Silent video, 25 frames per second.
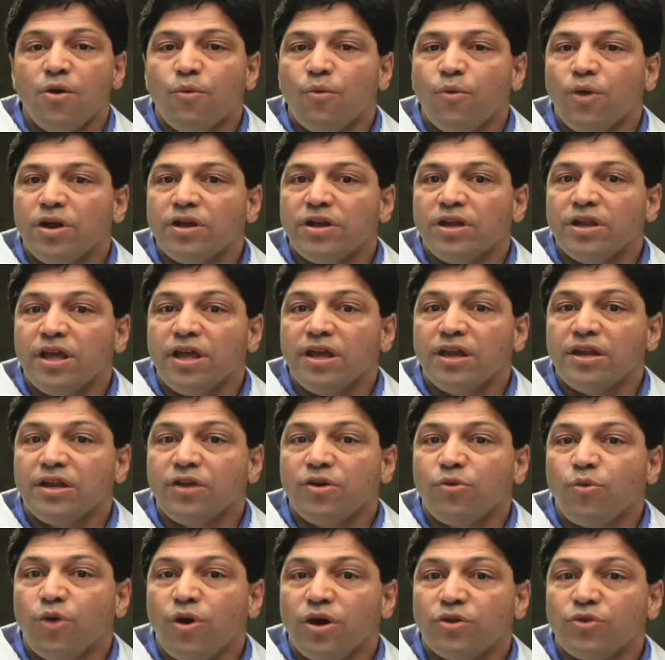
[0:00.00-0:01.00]
one can
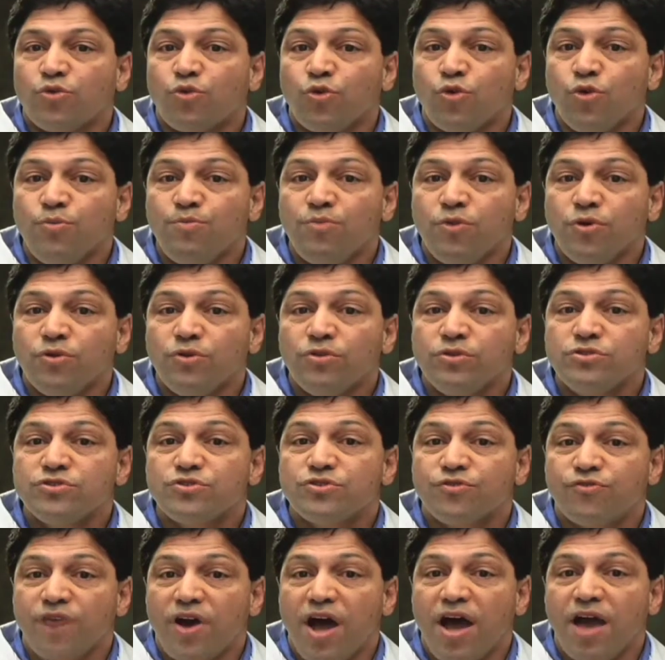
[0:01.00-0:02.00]
quadruple
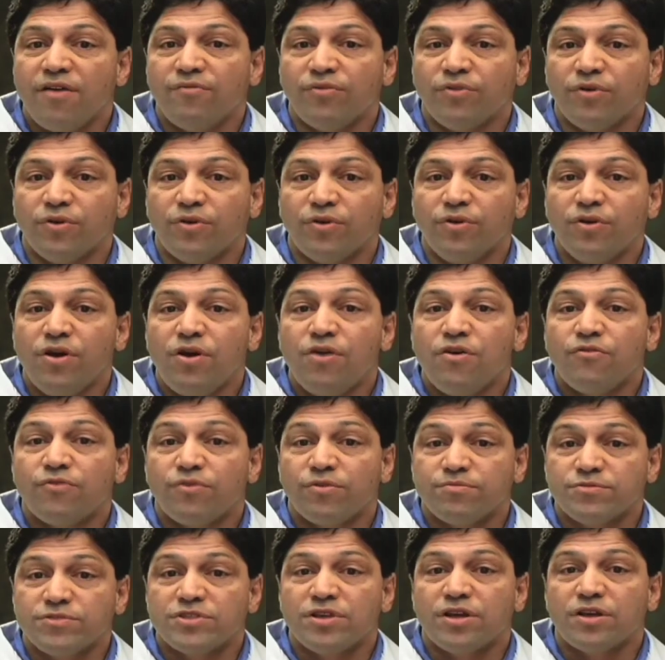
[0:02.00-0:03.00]
survival
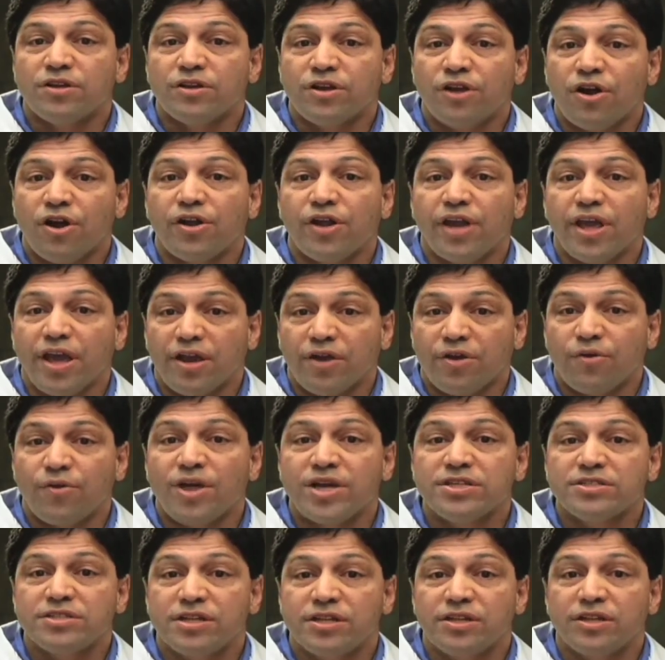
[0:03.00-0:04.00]
from sudden cardiac
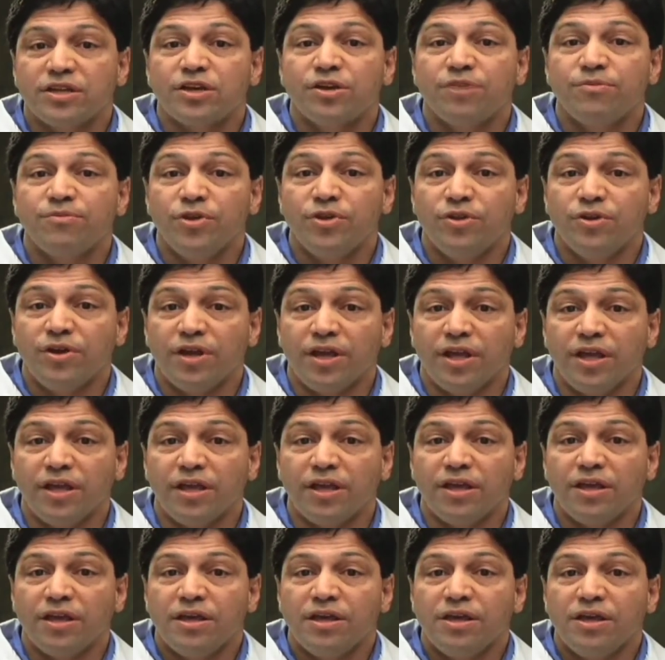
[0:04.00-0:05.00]
arrest in the
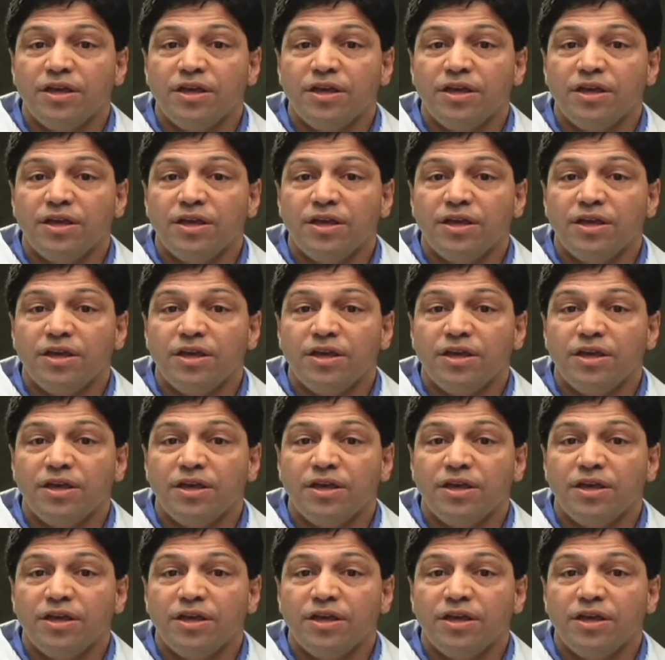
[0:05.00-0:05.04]
community.